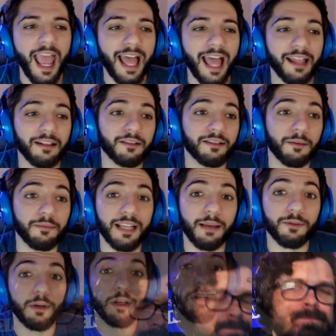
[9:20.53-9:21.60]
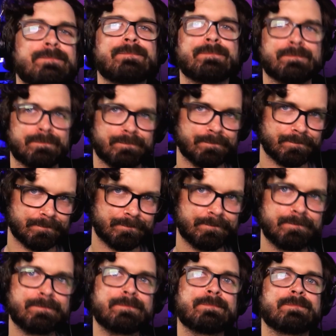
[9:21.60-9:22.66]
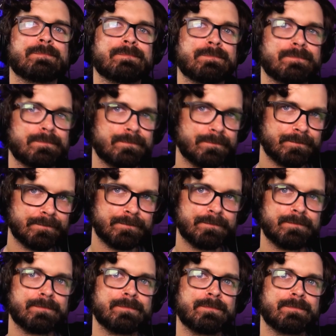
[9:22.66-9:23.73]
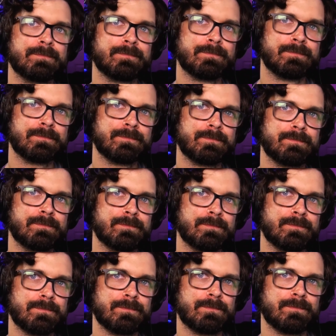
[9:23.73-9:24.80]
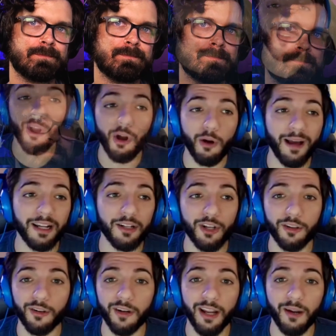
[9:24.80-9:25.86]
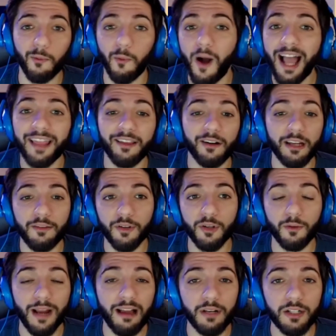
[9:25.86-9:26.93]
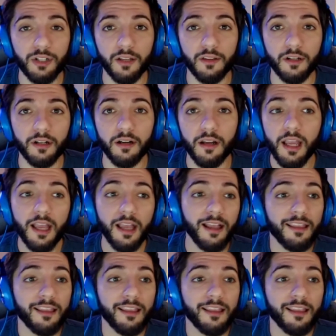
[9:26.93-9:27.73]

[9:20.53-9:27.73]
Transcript: And sometimes when you don't have, when the GM doesn't have information about what these characters know about each other and why they're even around each other,